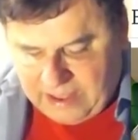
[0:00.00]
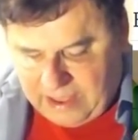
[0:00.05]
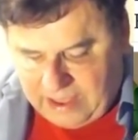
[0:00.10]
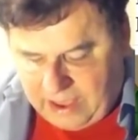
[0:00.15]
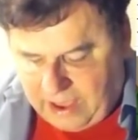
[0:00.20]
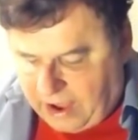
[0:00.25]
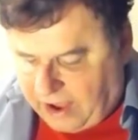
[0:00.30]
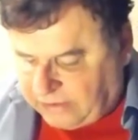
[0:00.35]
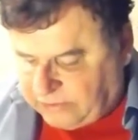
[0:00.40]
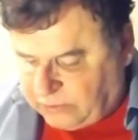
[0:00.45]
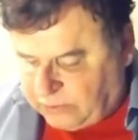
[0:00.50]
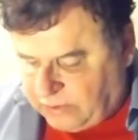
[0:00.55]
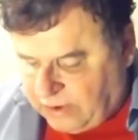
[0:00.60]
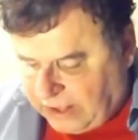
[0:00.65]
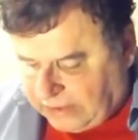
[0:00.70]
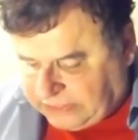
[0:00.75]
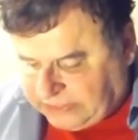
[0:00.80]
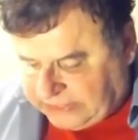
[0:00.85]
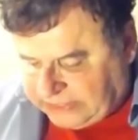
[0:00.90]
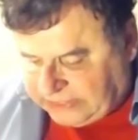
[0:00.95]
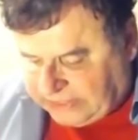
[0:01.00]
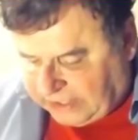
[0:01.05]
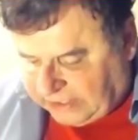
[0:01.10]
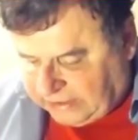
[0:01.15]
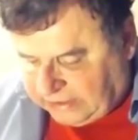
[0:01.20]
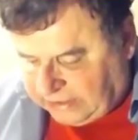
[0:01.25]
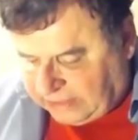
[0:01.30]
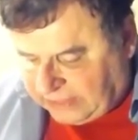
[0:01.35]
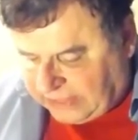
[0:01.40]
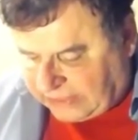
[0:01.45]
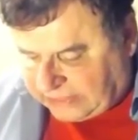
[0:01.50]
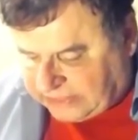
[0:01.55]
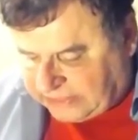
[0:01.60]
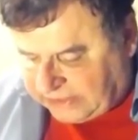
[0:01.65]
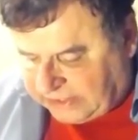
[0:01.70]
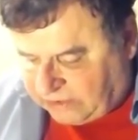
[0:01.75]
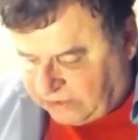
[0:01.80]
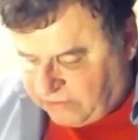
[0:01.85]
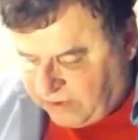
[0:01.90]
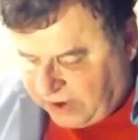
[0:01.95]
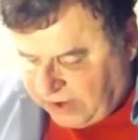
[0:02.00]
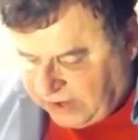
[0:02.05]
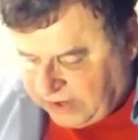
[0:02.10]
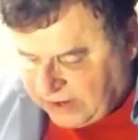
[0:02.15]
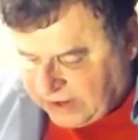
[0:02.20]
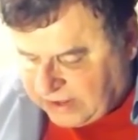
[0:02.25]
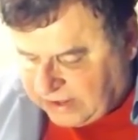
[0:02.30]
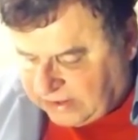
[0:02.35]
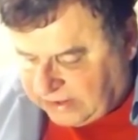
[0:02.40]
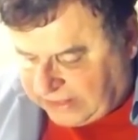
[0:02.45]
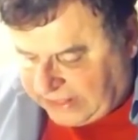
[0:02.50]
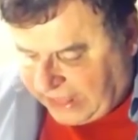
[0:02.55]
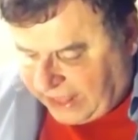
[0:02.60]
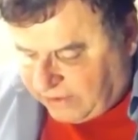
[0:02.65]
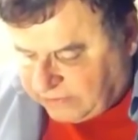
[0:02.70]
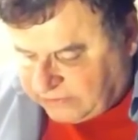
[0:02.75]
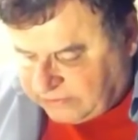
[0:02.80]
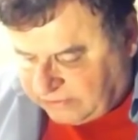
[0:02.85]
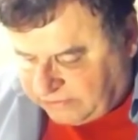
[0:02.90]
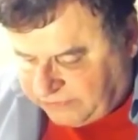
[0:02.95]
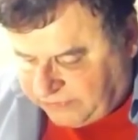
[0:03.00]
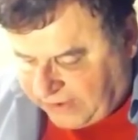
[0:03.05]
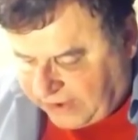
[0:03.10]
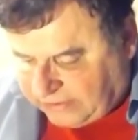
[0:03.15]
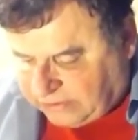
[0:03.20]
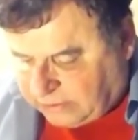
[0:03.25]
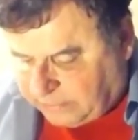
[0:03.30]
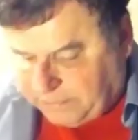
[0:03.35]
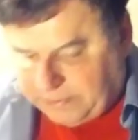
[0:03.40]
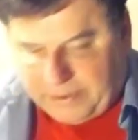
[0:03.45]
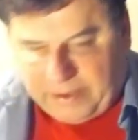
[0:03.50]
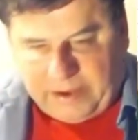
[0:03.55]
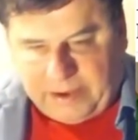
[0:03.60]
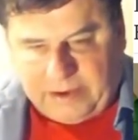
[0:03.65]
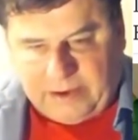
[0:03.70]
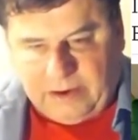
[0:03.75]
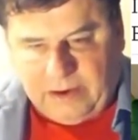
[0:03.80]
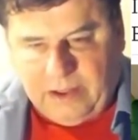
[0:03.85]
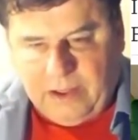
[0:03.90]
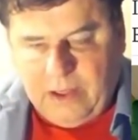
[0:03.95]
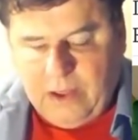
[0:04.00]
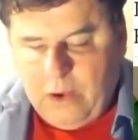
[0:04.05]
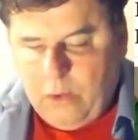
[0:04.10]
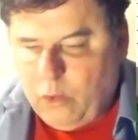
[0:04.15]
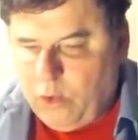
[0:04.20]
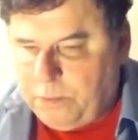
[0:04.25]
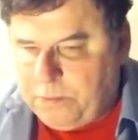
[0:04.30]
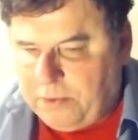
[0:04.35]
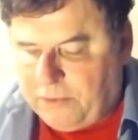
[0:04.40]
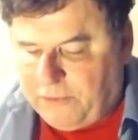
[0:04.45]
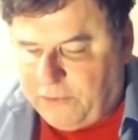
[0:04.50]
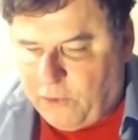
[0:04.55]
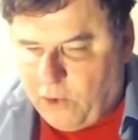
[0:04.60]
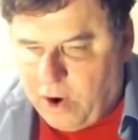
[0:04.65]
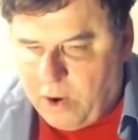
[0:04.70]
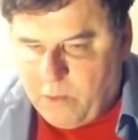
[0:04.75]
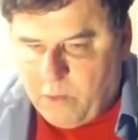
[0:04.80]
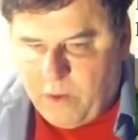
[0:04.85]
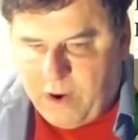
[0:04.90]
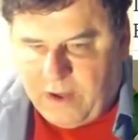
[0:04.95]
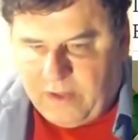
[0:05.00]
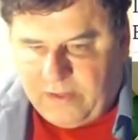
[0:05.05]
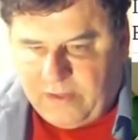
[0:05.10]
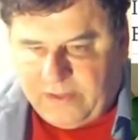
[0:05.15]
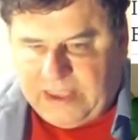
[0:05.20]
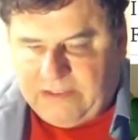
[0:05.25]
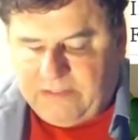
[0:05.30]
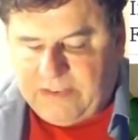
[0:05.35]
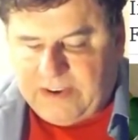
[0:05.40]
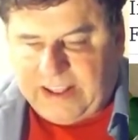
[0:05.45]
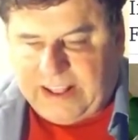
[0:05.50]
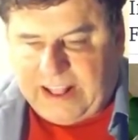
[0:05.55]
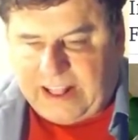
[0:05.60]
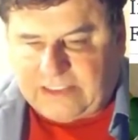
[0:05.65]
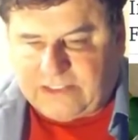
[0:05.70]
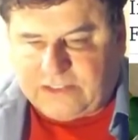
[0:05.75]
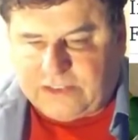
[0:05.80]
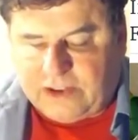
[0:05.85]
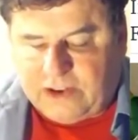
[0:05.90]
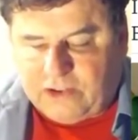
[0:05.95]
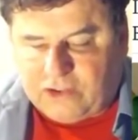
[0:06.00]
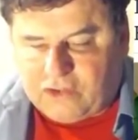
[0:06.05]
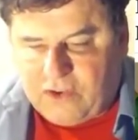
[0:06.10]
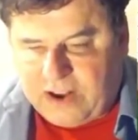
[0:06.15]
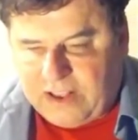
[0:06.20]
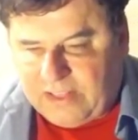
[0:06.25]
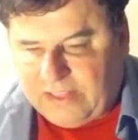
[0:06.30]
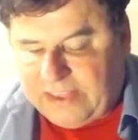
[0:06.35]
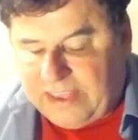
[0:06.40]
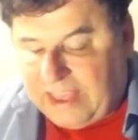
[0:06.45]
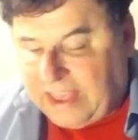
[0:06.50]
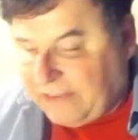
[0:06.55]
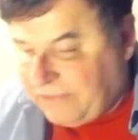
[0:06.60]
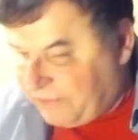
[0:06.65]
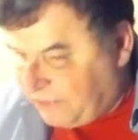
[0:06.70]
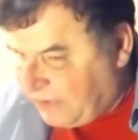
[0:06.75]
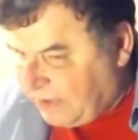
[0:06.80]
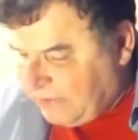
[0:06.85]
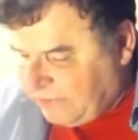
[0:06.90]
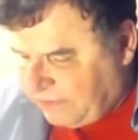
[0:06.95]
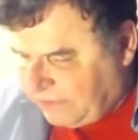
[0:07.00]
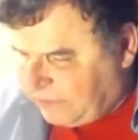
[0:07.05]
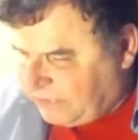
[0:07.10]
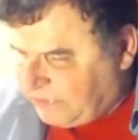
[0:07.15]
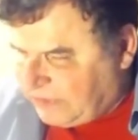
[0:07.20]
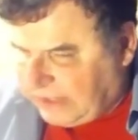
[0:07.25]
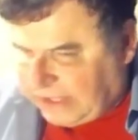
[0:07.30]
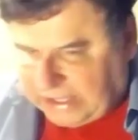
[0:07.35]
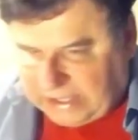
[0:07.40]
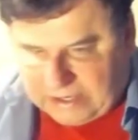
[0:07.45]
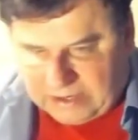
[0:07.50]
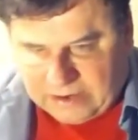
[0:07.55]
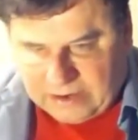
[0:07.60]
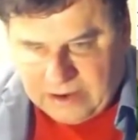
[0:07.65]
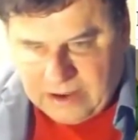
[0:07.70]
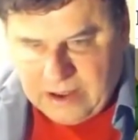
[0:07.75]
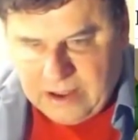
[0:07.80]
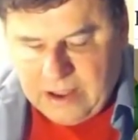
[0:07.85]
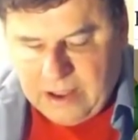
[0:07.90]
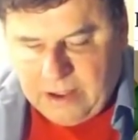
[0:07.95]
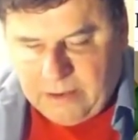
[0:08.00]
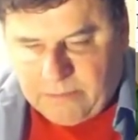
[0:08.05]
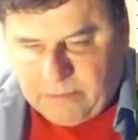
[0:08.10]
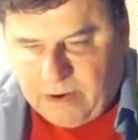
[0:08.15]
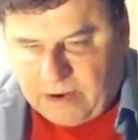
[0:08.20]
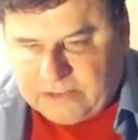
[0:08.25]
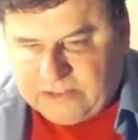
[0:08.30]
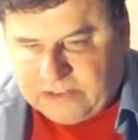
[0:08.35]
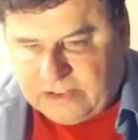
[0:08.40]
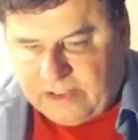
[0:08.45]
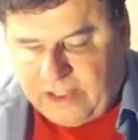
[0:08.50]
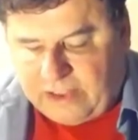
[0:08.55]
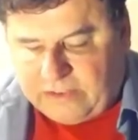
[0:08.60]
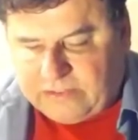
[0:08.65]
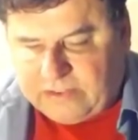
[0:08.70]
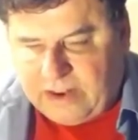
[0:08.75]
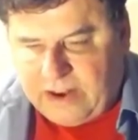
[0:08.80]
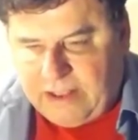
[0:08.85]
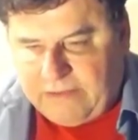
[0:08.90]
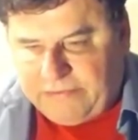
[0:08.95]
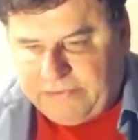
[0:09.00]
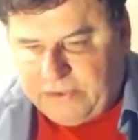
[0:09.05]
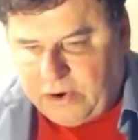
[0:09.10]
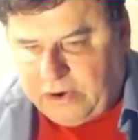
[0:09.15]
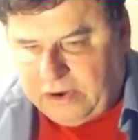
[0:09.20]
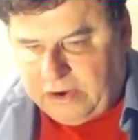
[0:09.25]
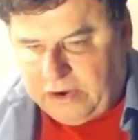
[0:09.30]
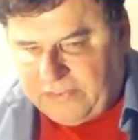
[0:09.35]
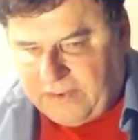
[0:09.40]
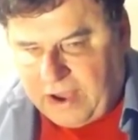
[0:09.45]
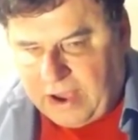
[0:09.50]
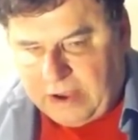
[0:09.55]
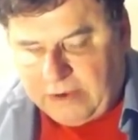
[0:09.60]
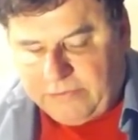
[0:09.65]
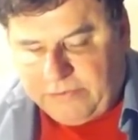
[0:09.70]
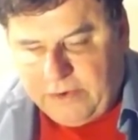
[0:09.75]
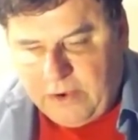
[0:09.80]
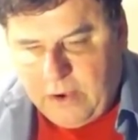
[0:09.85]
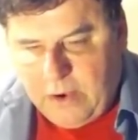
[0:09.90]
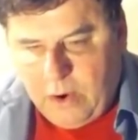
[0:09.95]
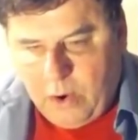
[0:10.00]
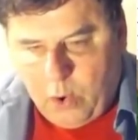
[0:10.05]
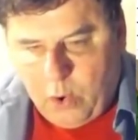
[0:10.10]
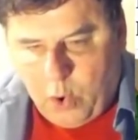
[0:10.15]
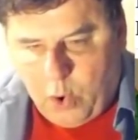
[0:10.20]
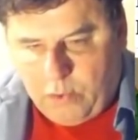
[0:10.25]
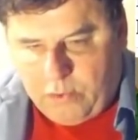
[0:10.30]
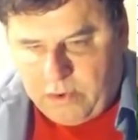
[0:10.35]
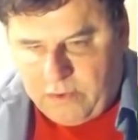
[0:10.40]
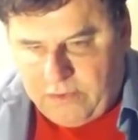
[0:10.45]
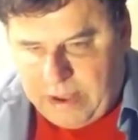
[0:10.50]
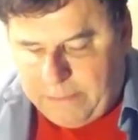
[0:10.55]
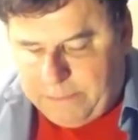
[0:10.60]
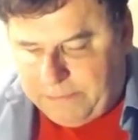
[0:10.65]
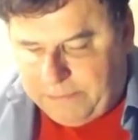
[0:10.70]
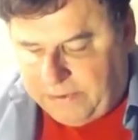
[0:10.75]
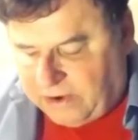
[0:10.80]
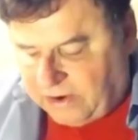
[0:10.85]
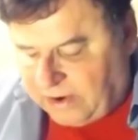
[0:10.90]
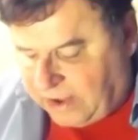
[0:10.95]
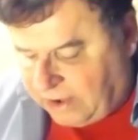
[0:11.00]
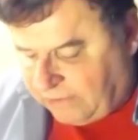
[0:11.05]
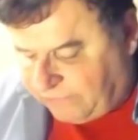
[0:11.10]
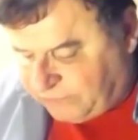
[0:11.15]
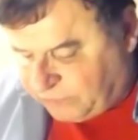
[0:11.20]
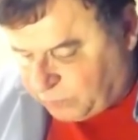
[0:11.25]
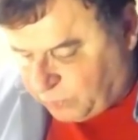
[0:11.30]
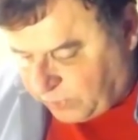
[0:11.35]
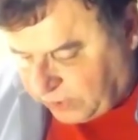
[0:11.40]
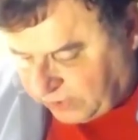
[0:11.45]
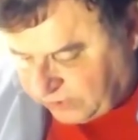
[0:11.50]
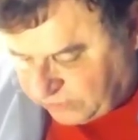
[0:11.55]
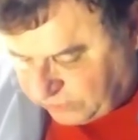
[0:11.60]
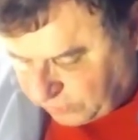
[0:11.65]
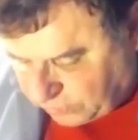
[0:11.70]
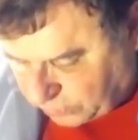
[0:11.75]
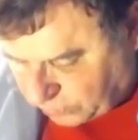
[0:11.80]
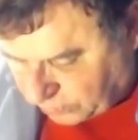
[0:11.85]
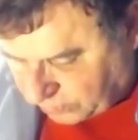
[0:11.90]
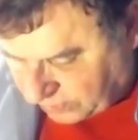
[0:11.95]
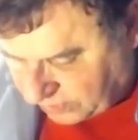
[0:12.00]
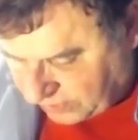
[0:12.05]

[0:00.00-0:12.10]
I do not think that the Iranian Kausar fighter plane would perform well even against an Israeli F fifteen, much less an F thirty-five or a Rapier F twenty-two.